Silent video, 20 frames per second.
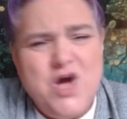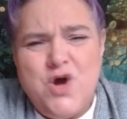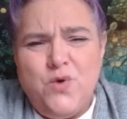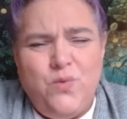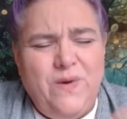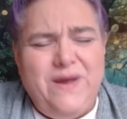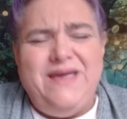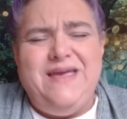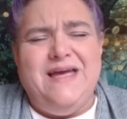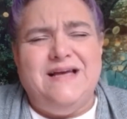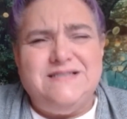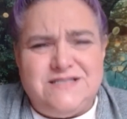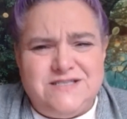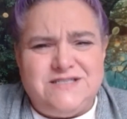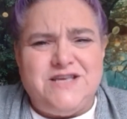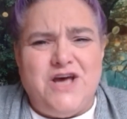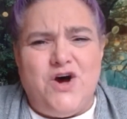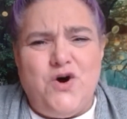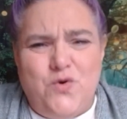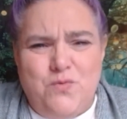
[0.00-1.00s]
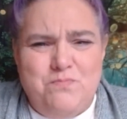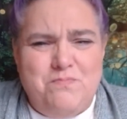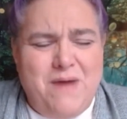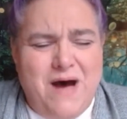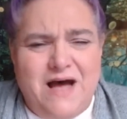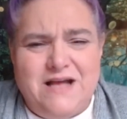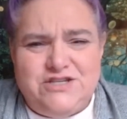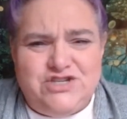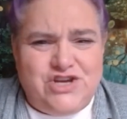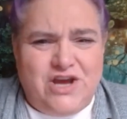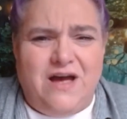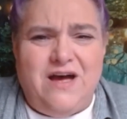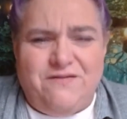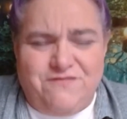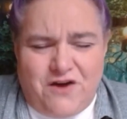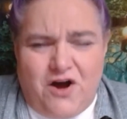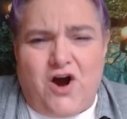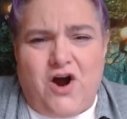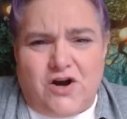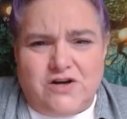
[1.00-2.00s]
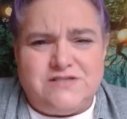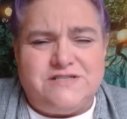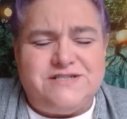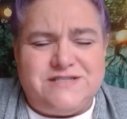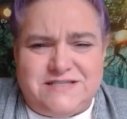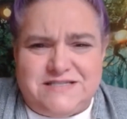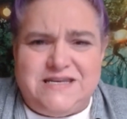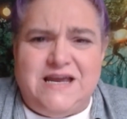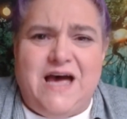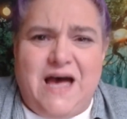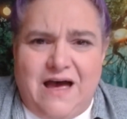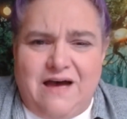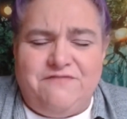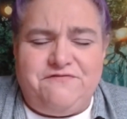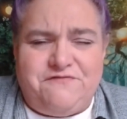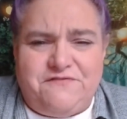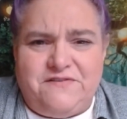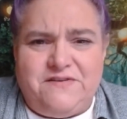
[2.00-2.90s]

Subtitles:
we get so much of our stuff